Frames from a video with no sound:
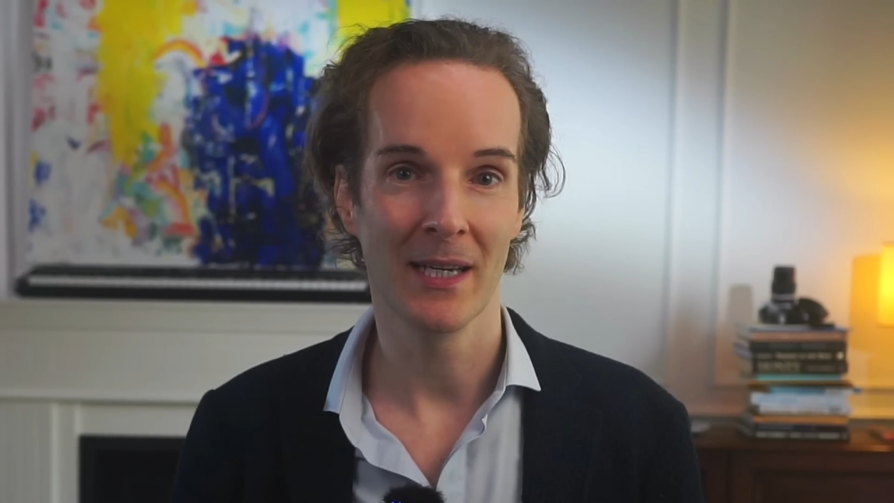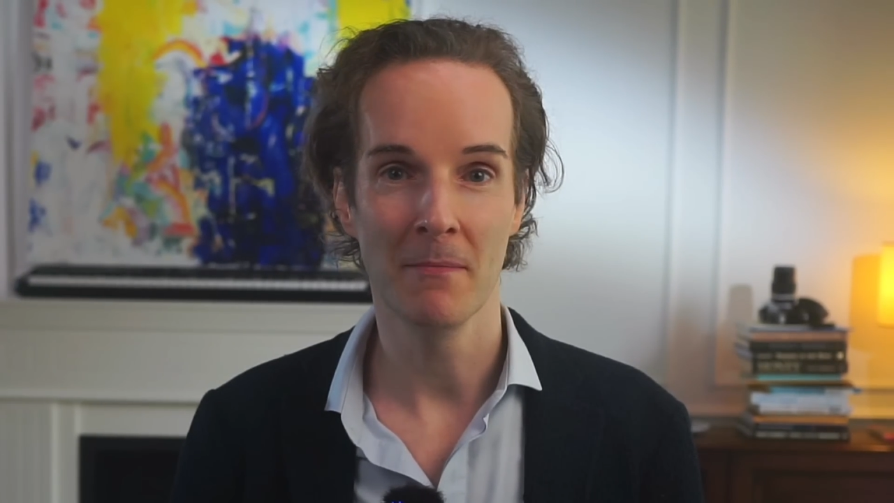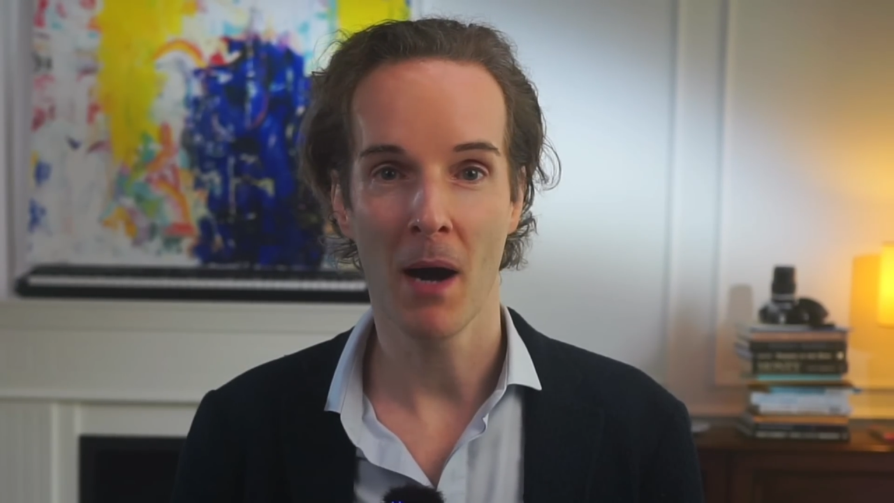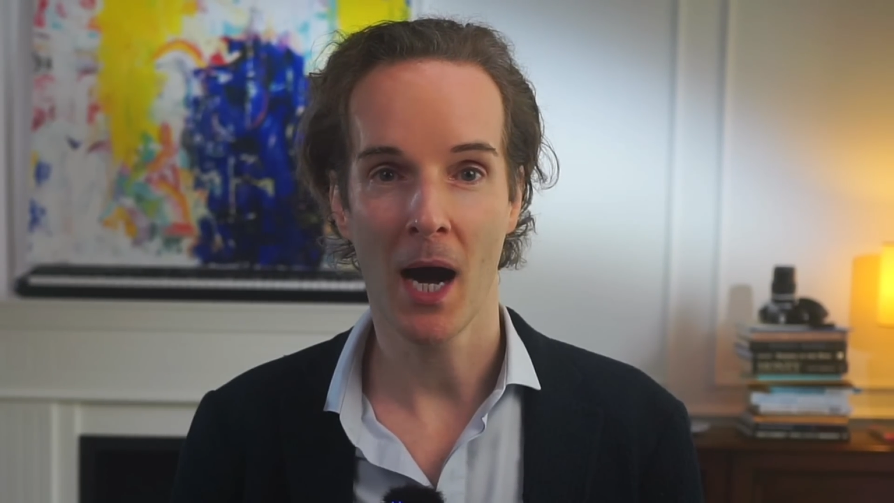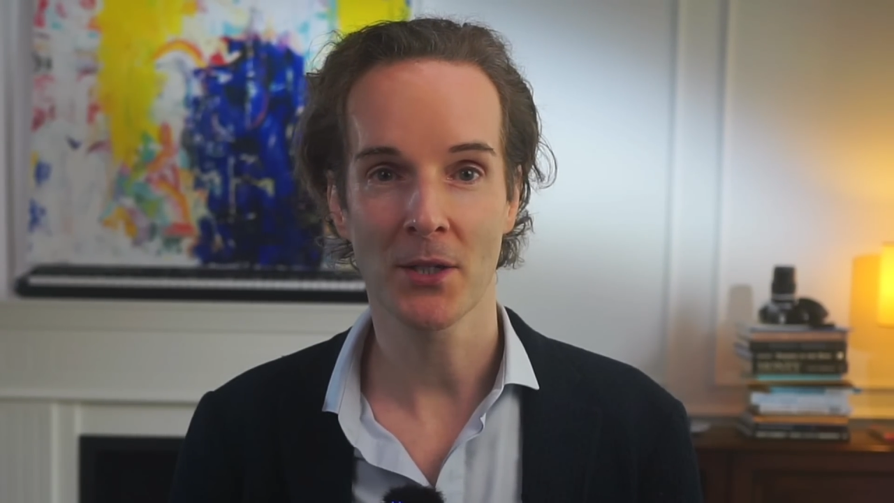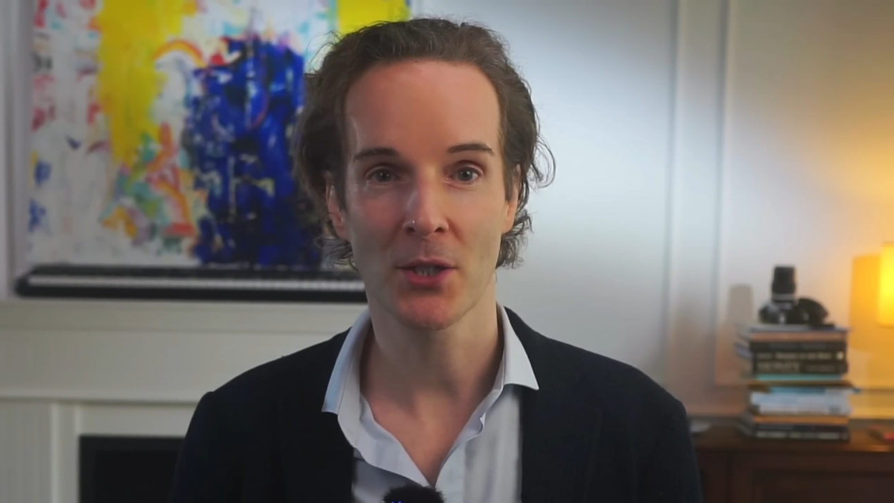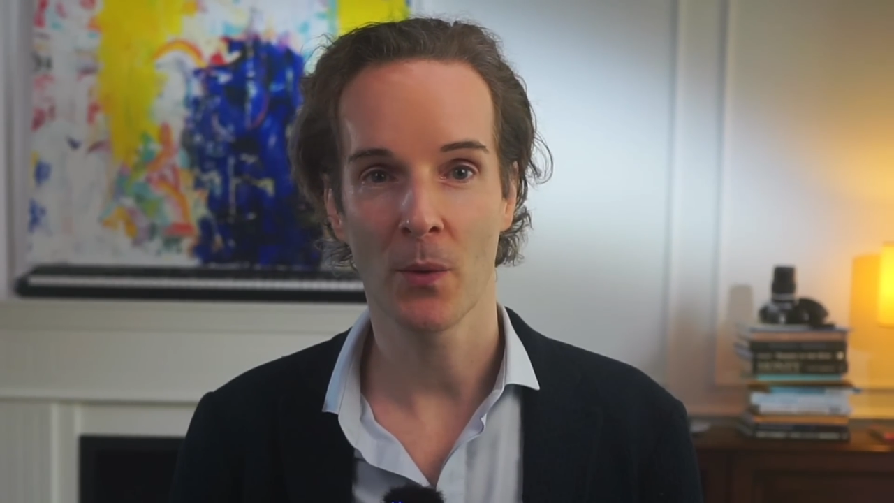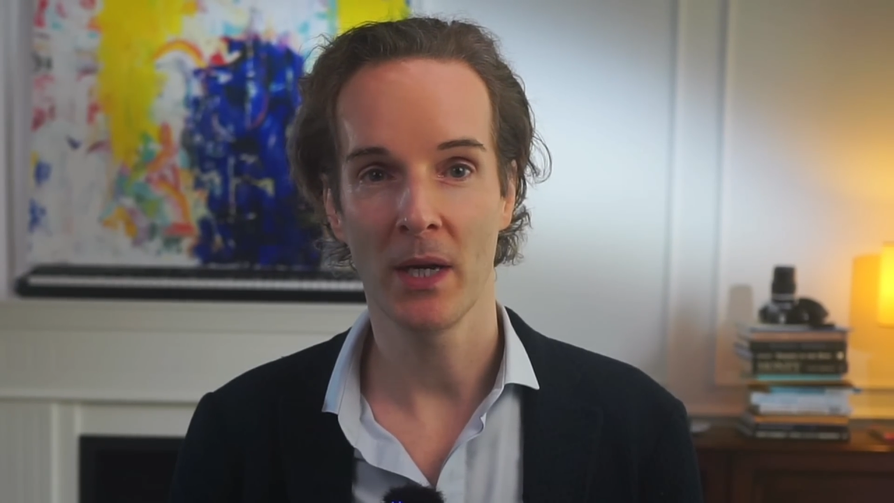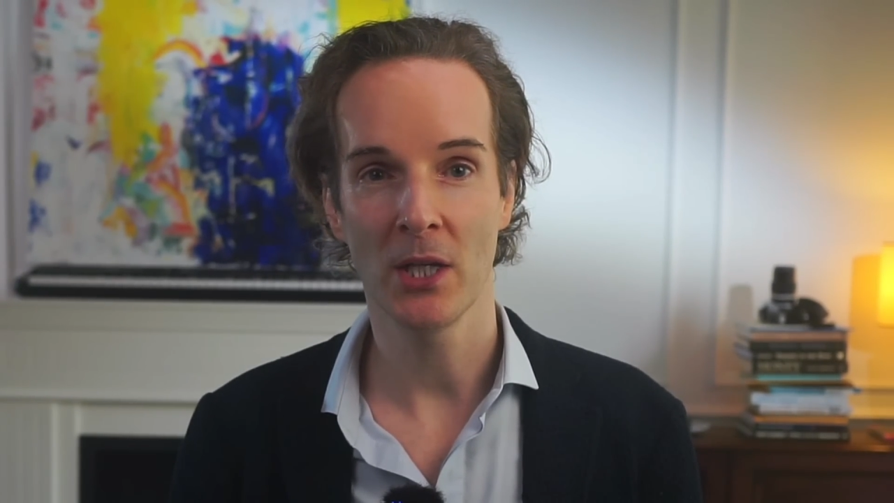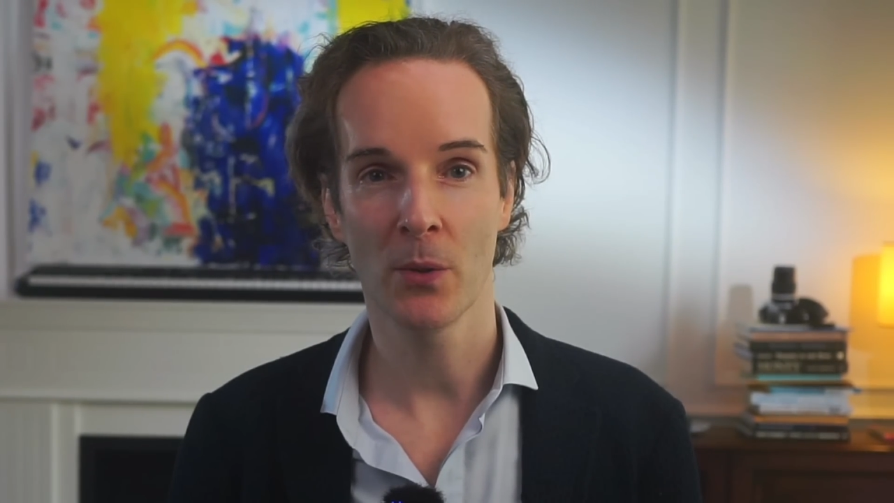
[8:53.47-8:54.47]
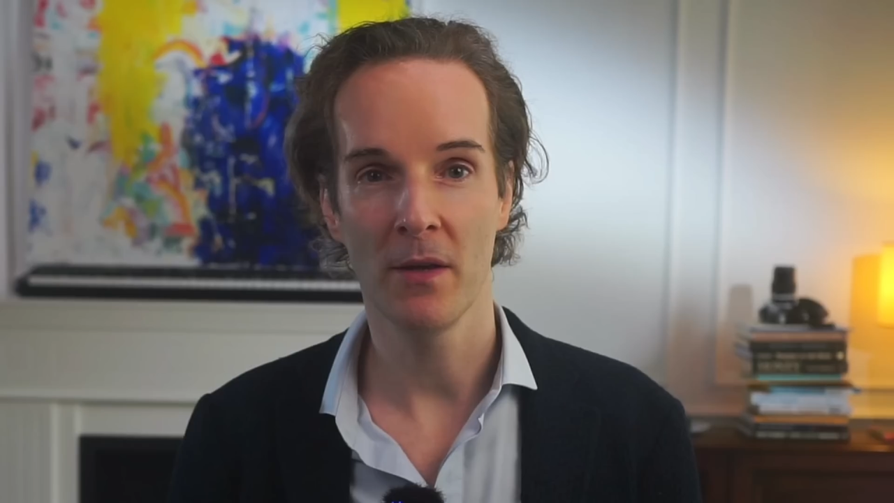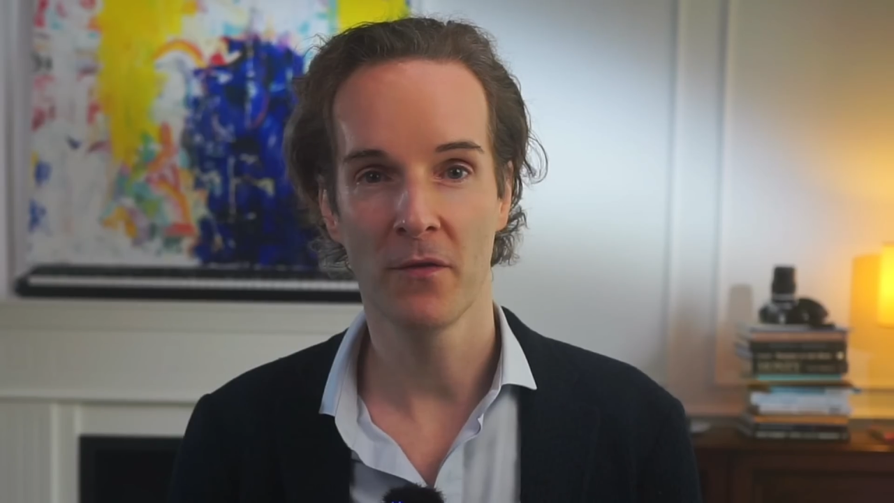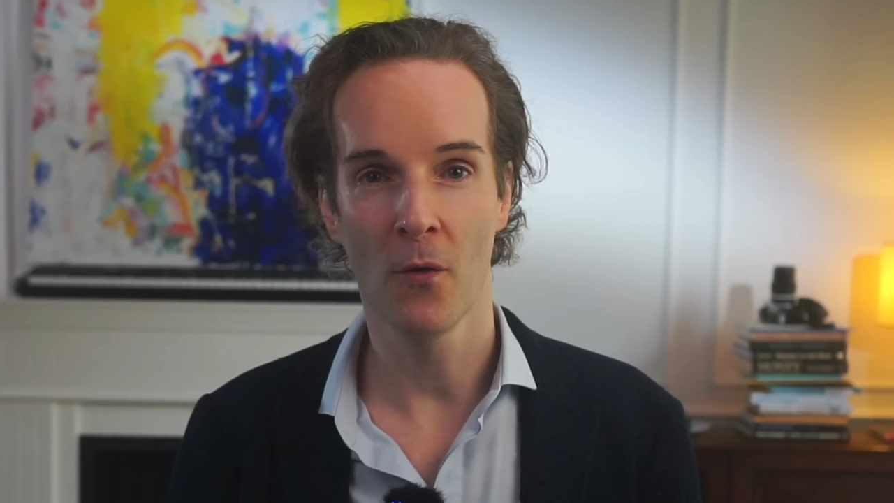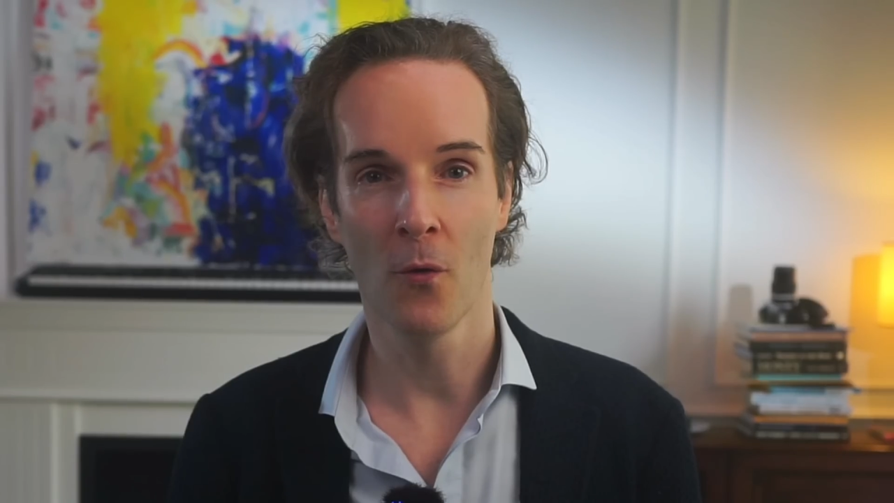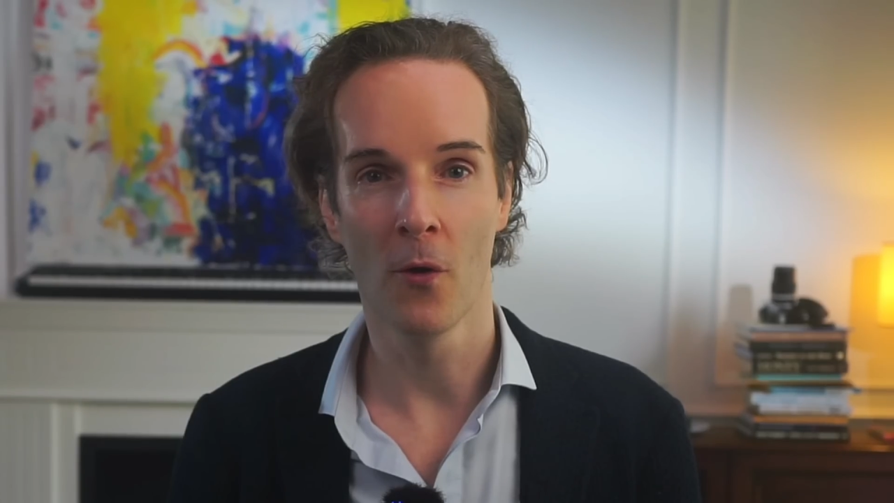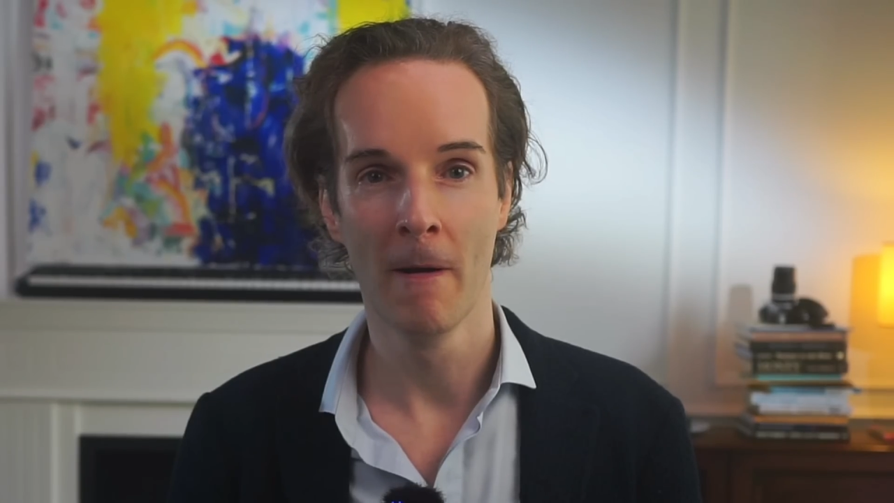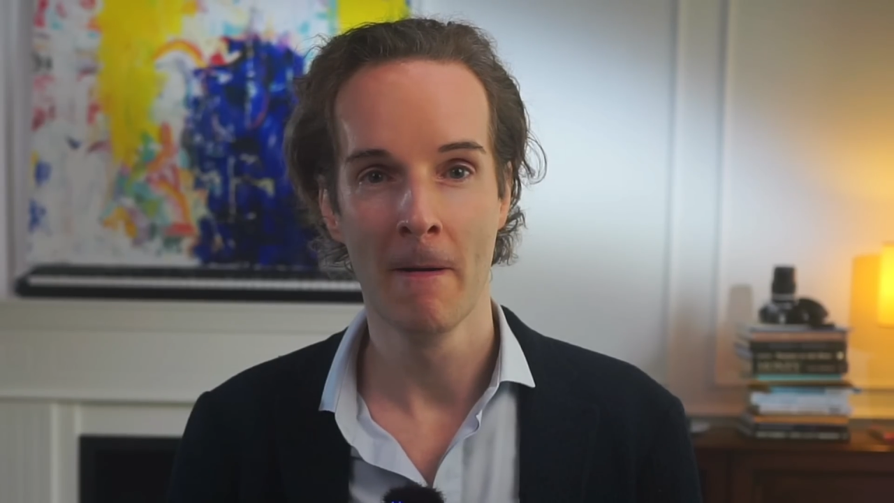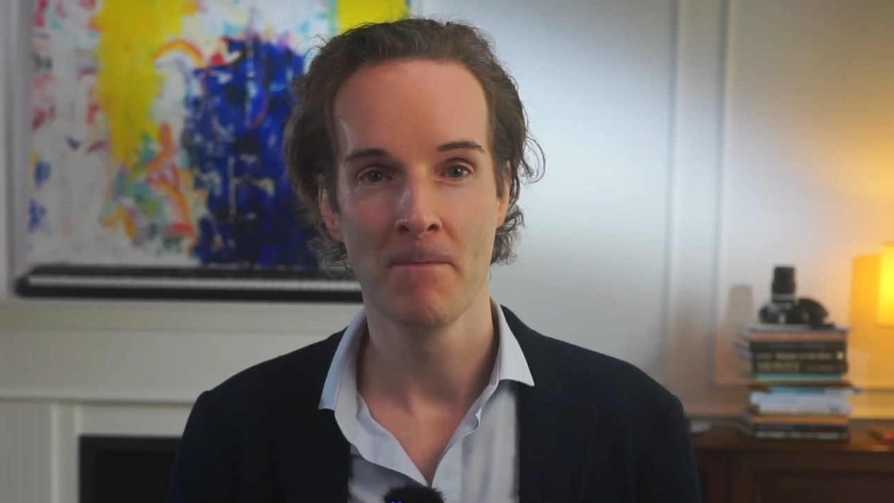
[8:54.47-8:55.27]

In March 2024,